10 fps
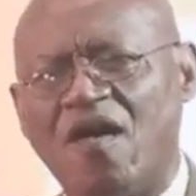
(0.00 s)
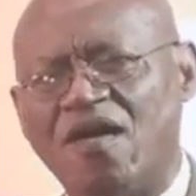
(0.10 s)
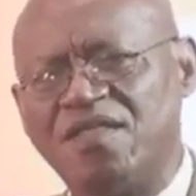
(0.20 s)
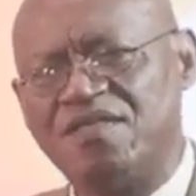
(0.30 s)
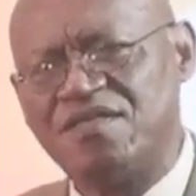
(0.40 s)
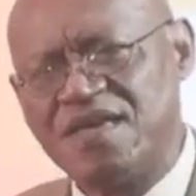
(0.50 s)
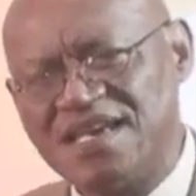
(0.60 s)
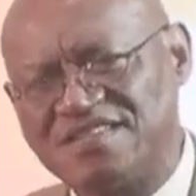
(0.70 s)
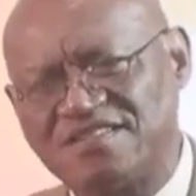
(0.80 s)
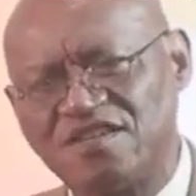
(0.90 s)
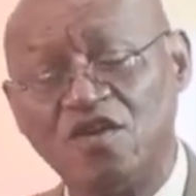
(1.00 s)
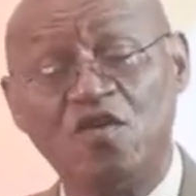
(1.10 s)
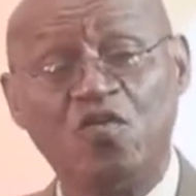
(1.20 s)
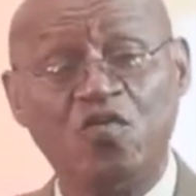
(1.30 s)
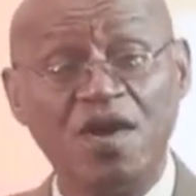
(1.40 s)
on this
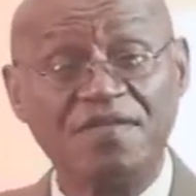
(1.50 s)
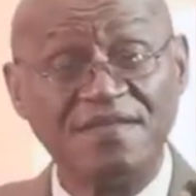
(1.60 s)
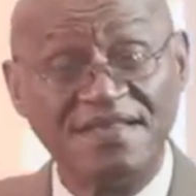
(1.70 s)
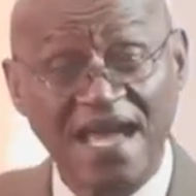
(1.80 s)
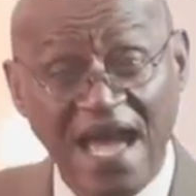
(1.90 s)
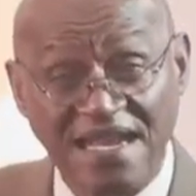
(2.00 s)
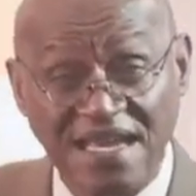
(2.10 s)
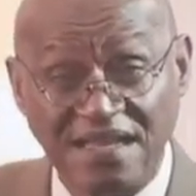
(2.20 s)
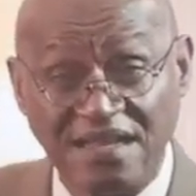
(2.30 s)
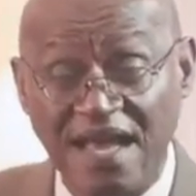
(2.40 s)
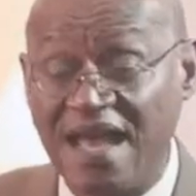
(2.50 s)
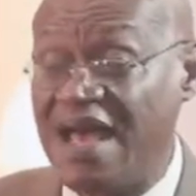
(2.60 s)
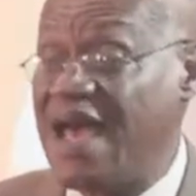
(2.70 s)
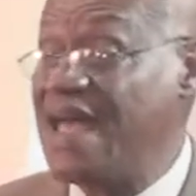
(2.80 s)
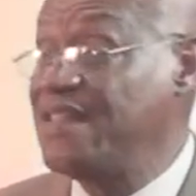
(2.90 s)
with Daniel
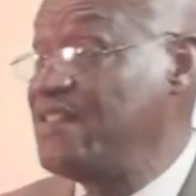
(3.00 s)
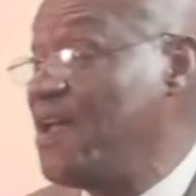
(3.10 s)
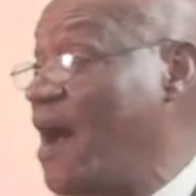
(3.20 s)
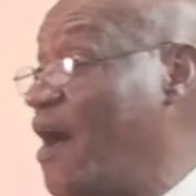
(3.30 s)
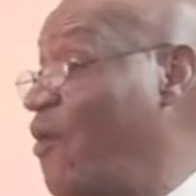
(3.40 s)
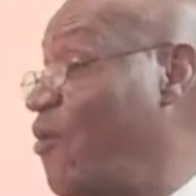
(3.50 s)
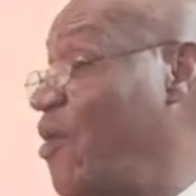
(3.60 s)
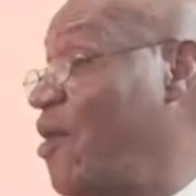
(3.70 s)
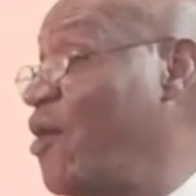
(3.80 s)
and now